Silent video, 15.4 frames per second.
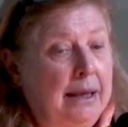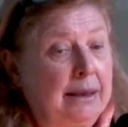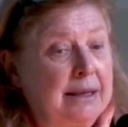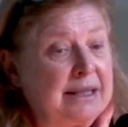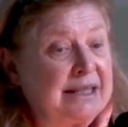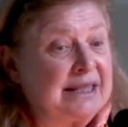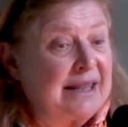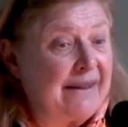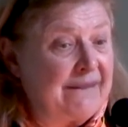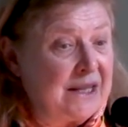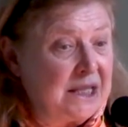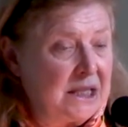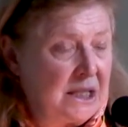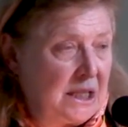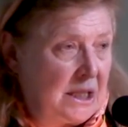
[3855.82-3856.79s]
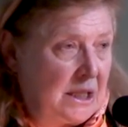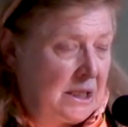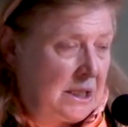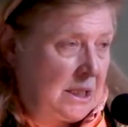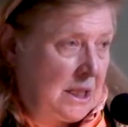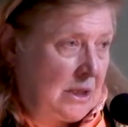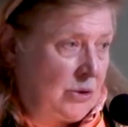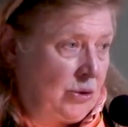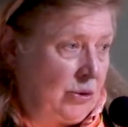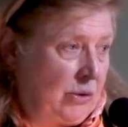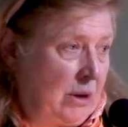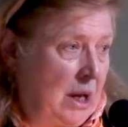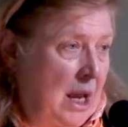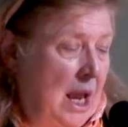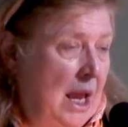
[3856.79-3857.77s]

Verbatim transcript: the 17th century.